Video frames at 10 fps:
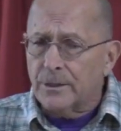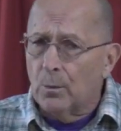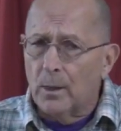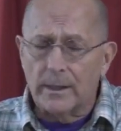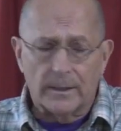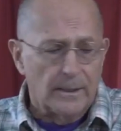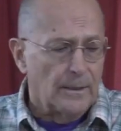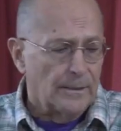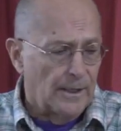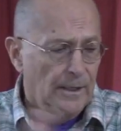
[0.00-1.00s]
and so what
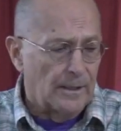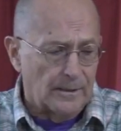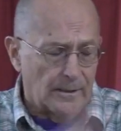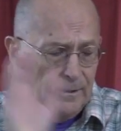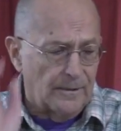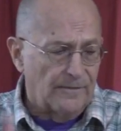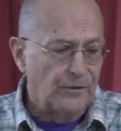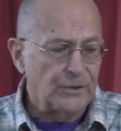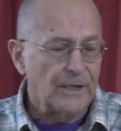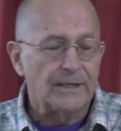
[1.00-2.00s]
the uh,
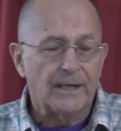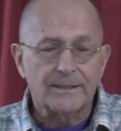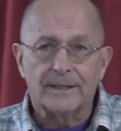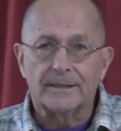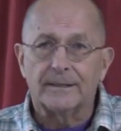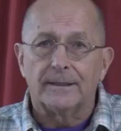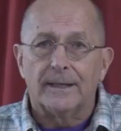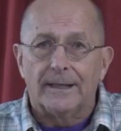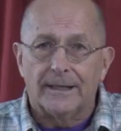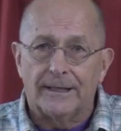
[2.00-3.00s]
fuchsia does, it,
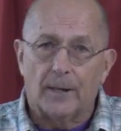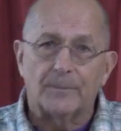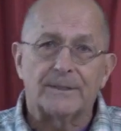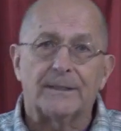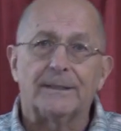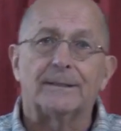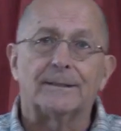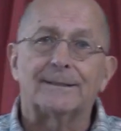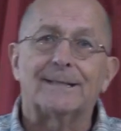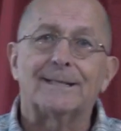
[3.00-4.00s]
it helps in
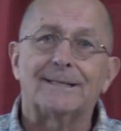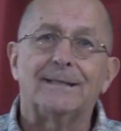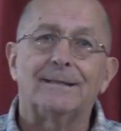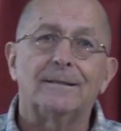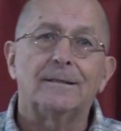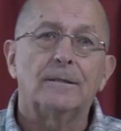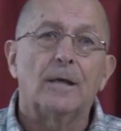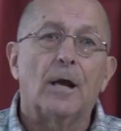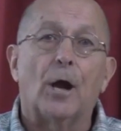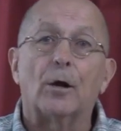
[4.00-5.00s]
assisting
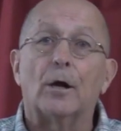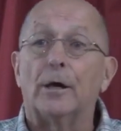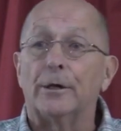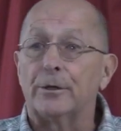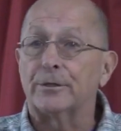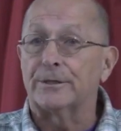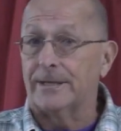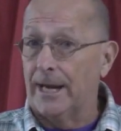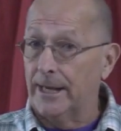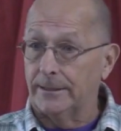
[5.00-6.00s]
our
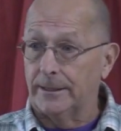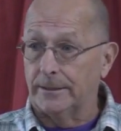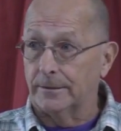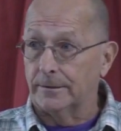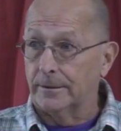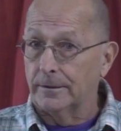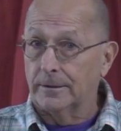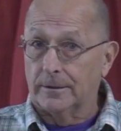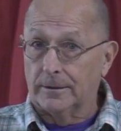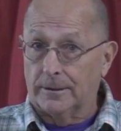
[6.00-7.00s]
understanding
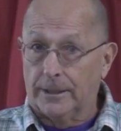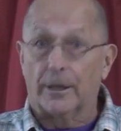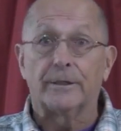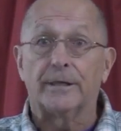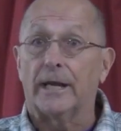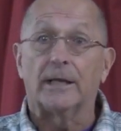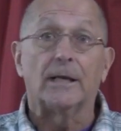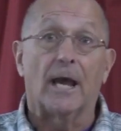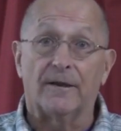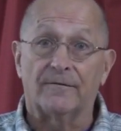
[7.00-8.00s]
in our daily
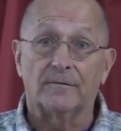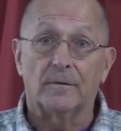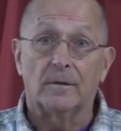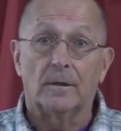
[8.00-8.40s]
life.